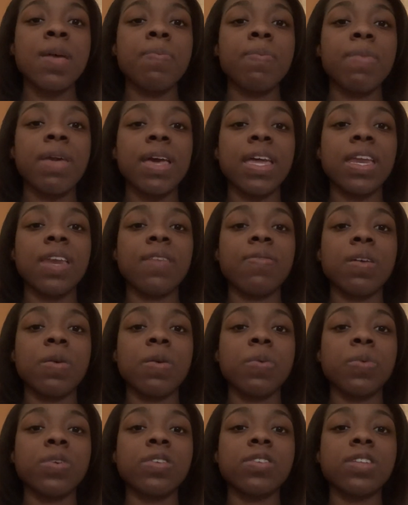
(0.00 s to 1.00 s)
making
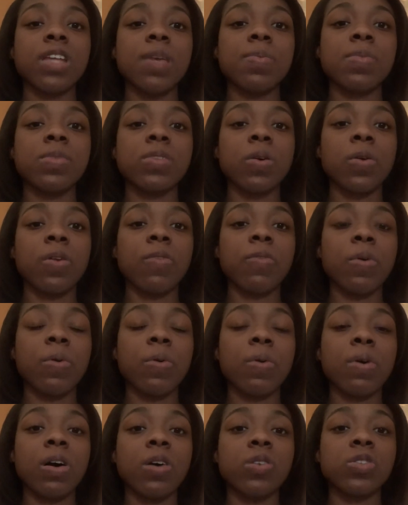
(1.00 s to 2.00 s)
inflammatory statements on a phone
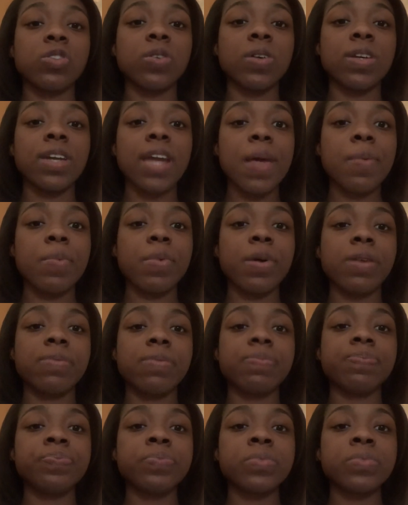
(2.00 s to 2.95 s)
call to a neighbor.